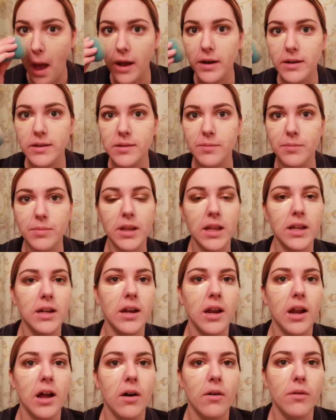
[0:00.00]
I just blend
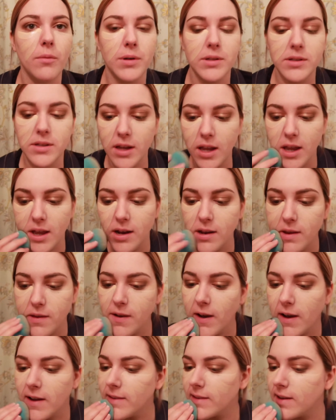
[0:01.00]
it out. Once again,
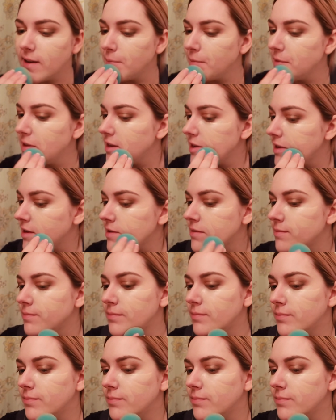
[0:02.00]
you guys, I'm like